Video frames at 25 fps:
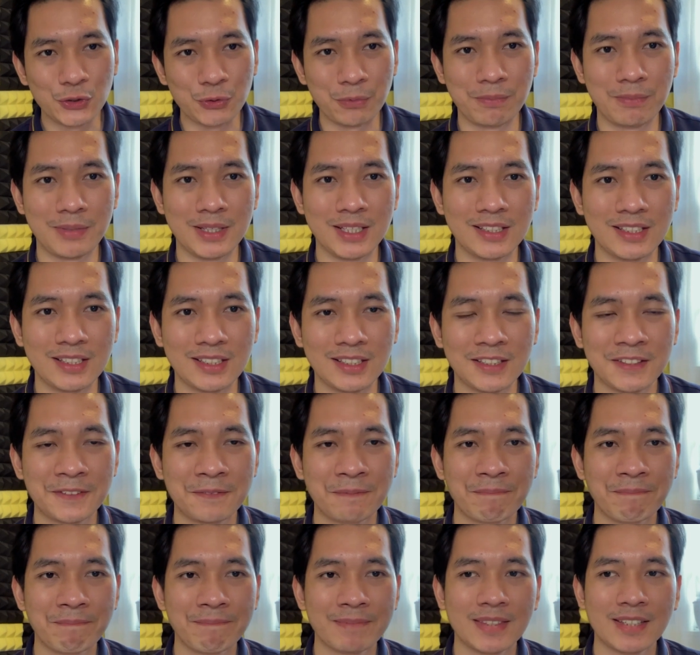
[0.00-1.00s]
to be
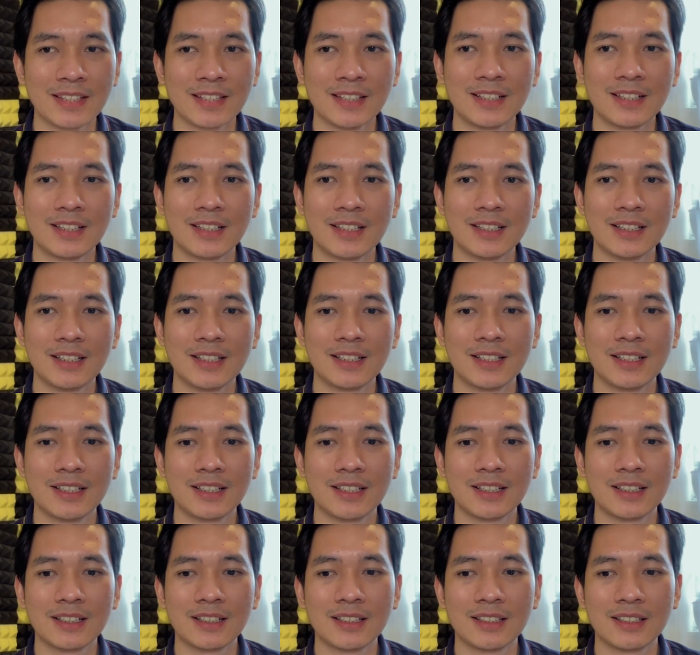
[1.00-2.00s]

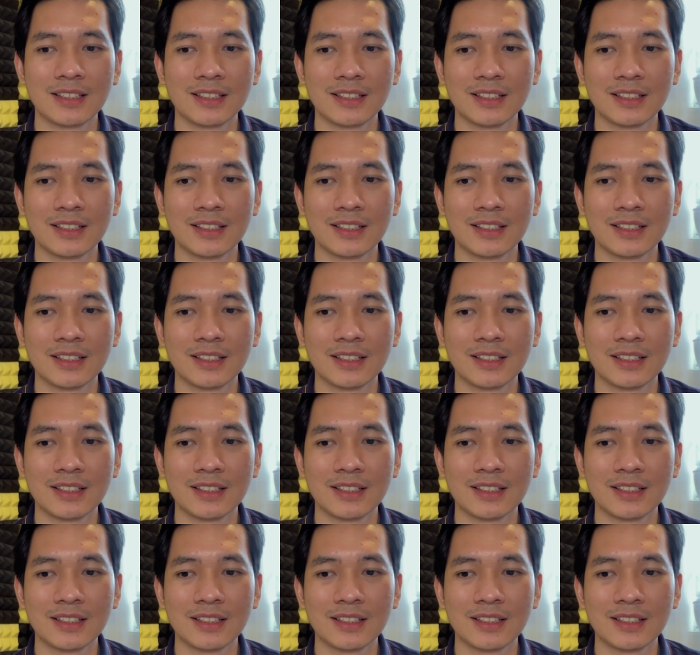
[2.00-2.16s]
a